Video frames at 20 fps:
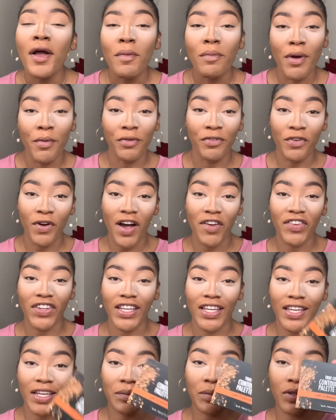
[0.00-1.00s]
but before I
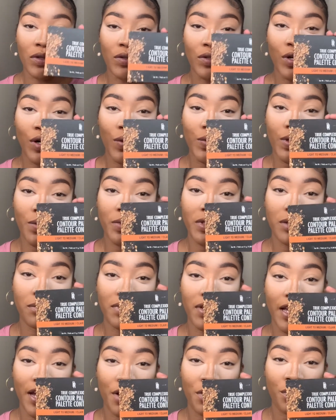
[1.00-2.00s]
forget, we're gonna go in with the
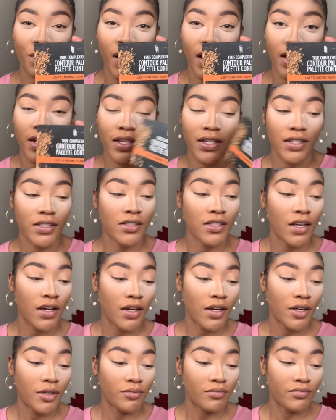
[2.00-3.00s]
Black Radiance,
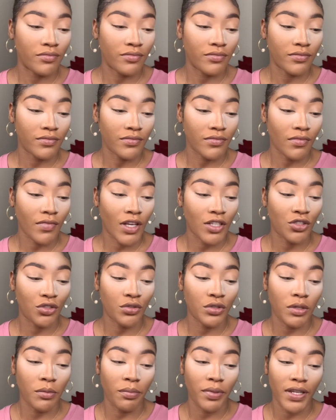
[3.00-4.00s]
um, True
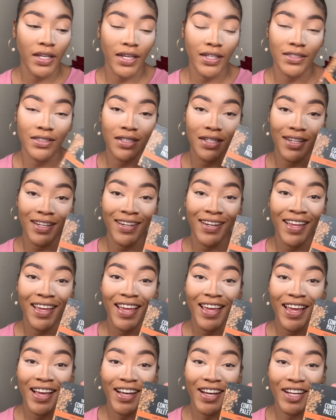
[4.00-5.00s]
Complexion
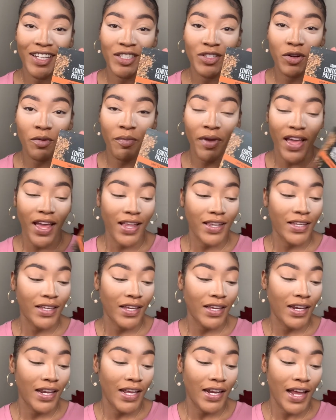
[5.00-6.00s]
Contour
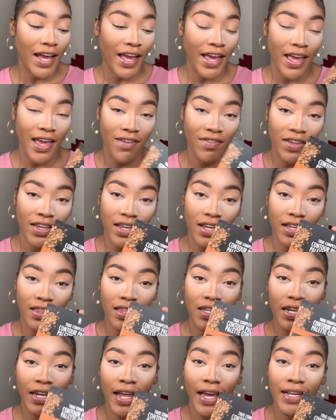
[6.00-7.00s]
Palette. And I have it in the
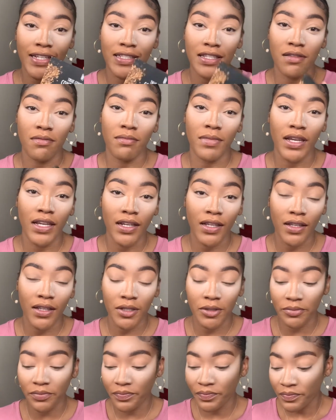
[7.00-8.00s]
light to medium.